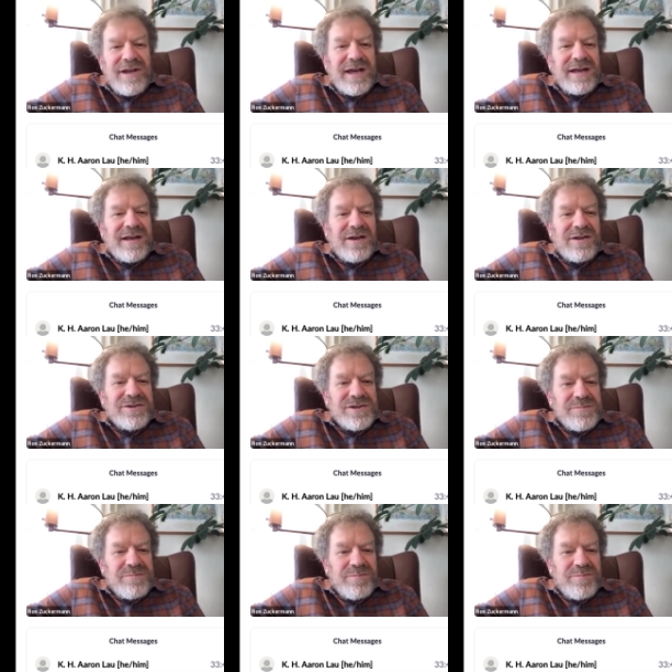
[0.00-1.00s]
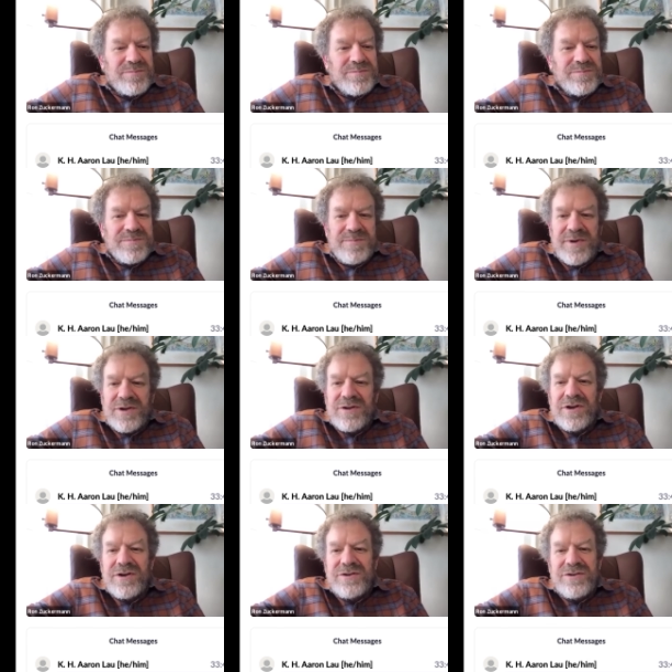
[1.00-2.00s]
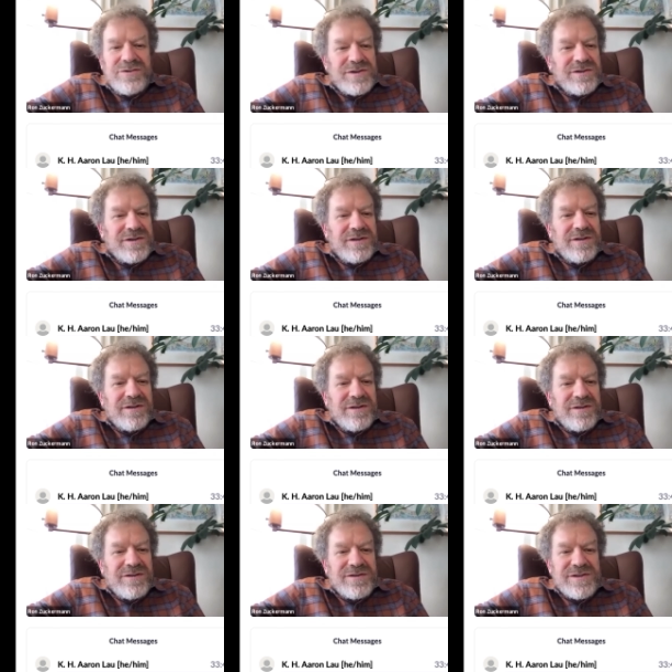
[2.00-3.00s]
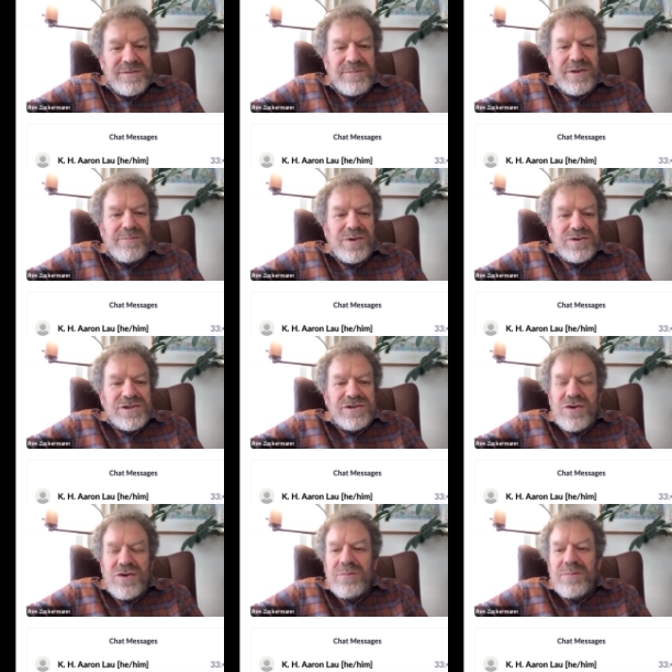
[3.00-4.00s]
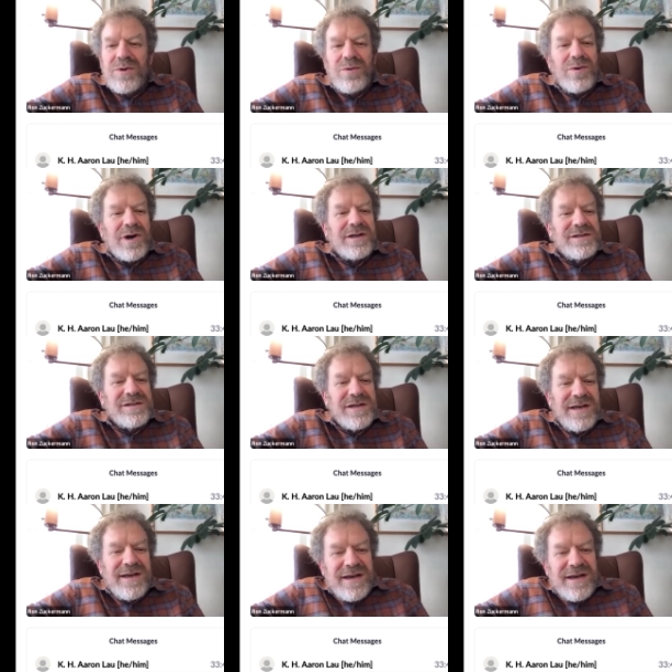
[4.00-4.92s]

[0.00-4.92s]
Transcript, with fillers: And I'll just alert you to some of the most notable ones